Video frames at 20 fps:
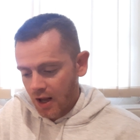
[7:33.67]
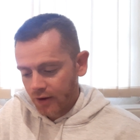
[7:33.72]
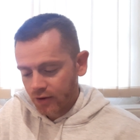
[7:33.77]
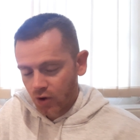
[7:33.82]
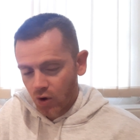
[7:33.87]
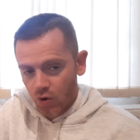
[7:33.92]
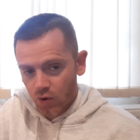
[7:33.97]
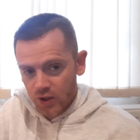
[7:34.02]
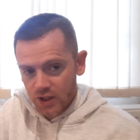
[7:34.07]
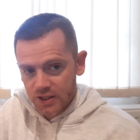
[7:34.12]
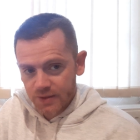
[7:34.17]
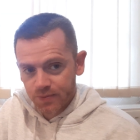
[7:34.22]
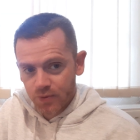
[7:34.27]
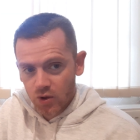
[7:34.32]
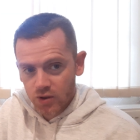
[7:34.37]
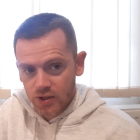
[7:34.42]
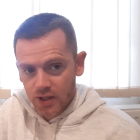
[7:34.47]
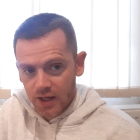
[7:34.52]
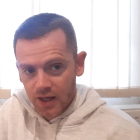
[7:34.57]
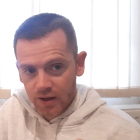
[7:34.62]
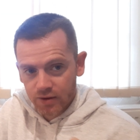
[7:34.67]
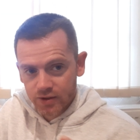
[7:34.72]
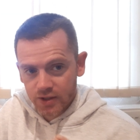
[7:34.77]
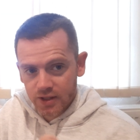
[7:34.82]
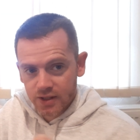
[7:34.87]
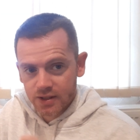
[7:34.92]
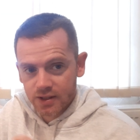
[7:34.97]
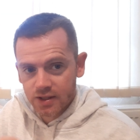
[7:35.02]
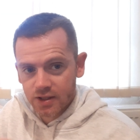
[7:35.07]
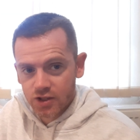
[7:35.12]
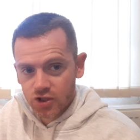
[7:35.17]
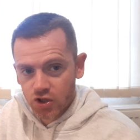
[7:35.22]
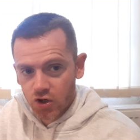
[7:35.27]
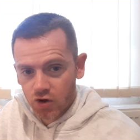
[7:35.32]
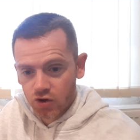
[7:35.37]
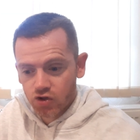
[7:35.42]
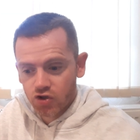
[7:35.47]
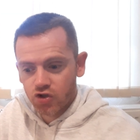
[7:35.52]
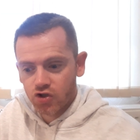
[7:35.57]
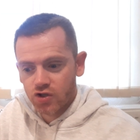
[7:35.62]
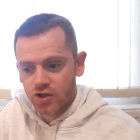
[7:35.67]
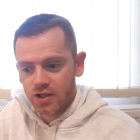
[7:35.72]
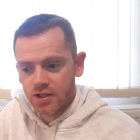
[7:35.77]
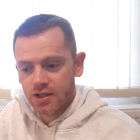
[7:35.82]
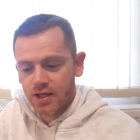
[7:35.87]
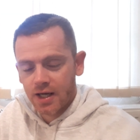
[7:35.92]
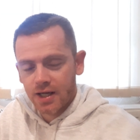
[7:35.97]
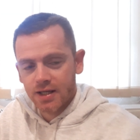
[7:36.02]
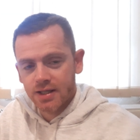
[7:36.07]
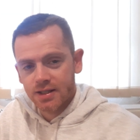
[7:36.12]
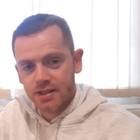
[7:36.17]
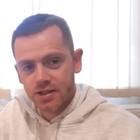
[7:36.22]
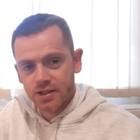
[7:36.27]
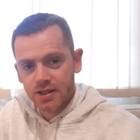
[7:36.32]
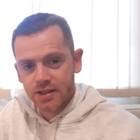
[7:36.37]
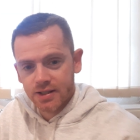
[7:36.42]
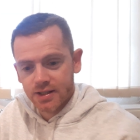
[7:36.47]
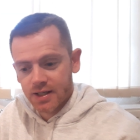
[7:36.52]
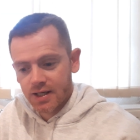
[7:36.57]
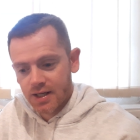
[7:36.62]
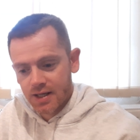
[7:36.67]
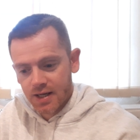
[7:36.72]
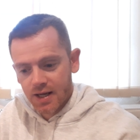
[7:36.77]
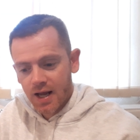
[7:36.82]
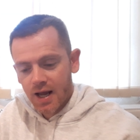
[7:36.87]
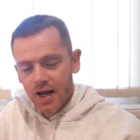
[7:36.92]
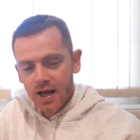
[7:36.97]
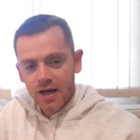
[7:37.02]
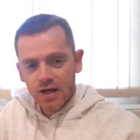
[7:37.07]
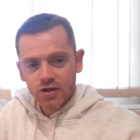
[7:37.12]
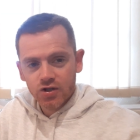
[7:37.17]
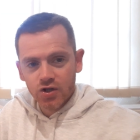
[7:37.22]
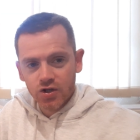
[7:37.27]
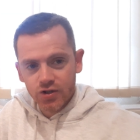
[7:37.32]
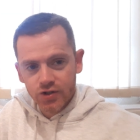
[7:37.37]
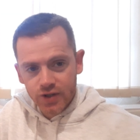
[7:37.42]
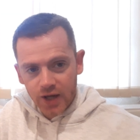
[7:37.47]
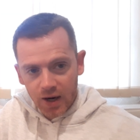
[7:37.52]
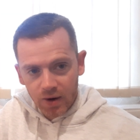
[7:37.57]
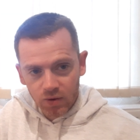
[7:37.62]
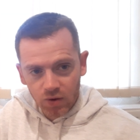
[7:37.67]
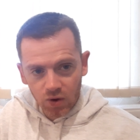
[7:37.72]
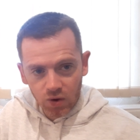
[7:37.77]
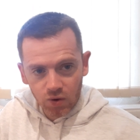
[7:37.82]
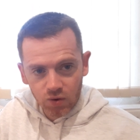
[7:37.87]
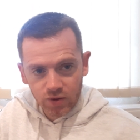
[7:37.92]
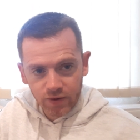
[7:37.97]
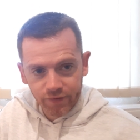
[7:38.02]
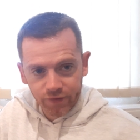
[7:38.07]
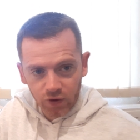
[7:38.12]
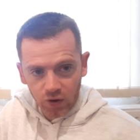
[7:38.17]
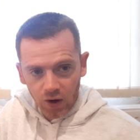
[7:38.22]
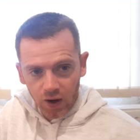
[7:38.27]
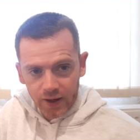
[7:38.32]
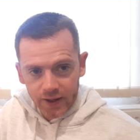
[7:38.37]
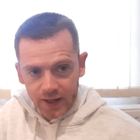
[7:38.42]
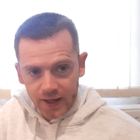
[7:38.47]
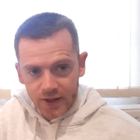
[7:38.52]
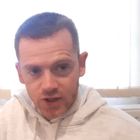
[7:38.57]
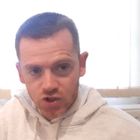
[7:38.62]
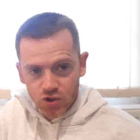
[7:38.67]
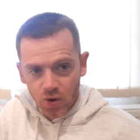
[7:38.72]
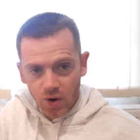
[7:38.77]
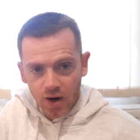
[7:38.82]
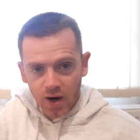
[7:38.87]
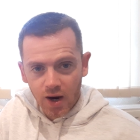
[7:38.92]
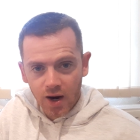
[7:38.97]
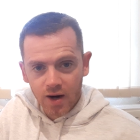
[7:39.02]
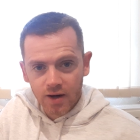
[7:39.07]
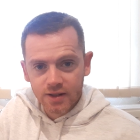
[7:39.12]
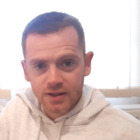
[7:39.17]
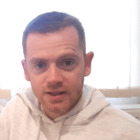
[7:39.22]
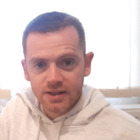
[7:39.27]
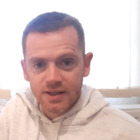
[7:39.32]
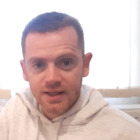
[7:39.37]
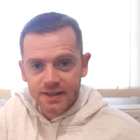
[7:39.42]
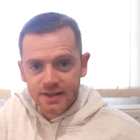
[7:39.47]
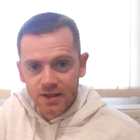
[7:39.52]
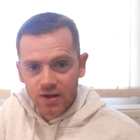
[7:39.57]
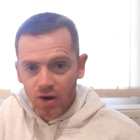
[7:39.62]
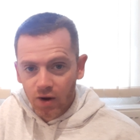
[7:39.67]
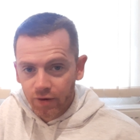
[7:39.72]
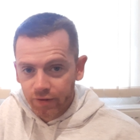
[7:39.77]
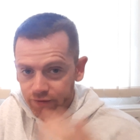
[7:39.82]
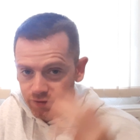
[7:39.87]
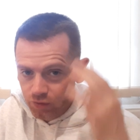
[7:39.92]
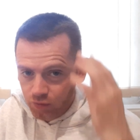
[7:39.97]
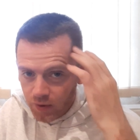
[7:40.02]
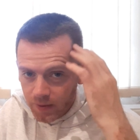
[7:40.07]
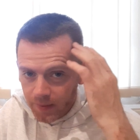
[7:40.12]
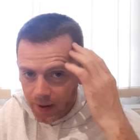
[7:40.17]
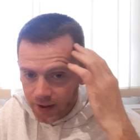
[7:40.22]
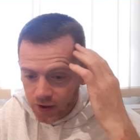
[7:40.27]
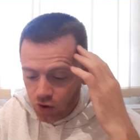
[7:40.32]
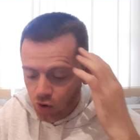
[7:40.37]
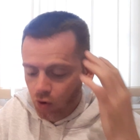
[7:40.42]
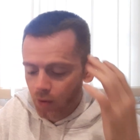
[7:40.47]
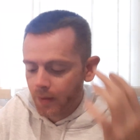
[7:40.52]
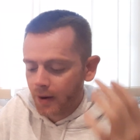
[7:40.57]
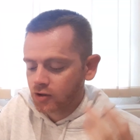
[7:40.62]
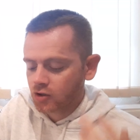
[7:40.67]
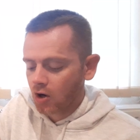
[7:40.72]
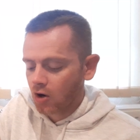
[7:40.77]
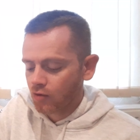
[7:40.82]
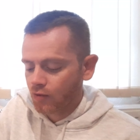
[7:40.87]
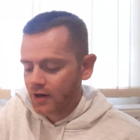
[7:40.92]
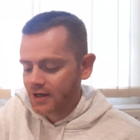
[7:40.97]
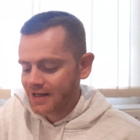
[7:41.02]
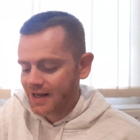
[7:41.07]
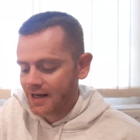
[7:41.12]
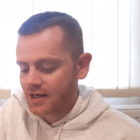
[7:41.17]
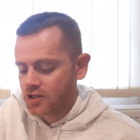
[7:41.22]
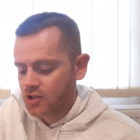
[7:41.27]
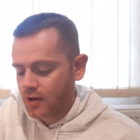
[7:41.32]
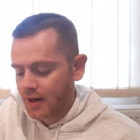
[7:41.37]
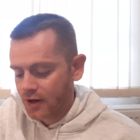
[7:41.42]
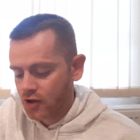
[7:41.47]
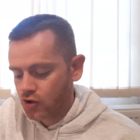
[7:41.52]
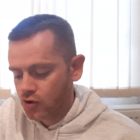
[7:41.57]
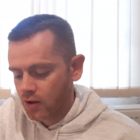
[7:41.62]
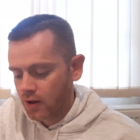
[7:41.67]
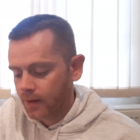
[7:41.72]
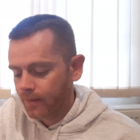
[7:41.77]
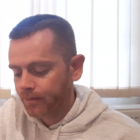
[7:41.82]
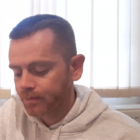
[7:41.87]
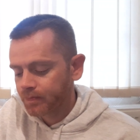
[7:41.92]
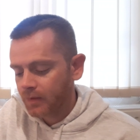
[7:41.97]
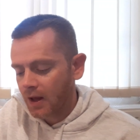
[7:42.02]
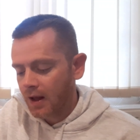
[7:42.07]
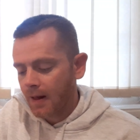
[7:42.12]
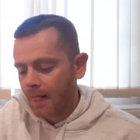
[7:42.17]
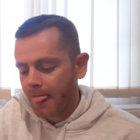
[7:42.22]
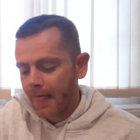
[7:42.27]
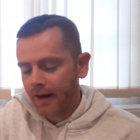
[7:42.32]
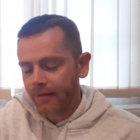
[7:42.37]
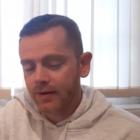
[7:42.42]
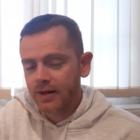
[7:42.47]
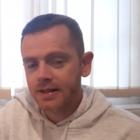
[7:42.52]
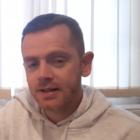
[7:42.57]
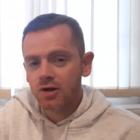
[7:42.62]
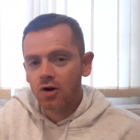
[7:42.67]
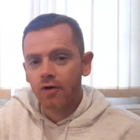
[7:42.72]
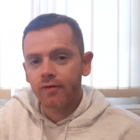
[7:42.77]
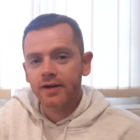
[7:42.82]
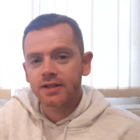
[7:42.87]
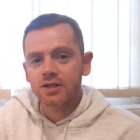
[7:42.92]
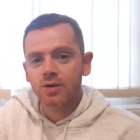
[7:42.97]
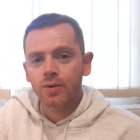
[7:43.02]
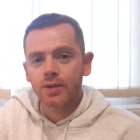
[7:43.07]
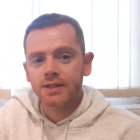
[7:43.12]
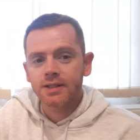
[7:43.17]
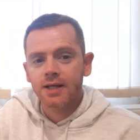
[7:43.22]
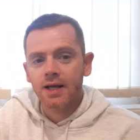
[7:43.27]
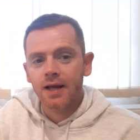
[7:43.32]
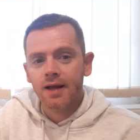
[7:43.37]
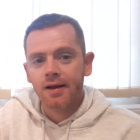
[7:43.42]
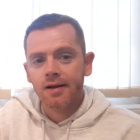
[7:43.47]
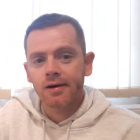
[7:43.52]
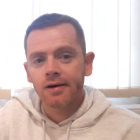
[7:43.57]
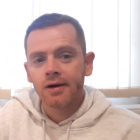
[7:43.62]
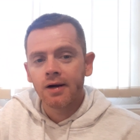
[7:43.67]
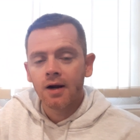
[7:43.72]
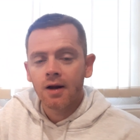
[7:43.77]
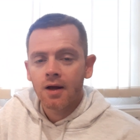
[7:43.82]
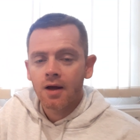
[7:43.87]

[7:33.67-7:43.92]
allows us to touch, to taste, to see, to download, if you like, into our hearts this love that we might know about already intellectually. And this love, as I was saying,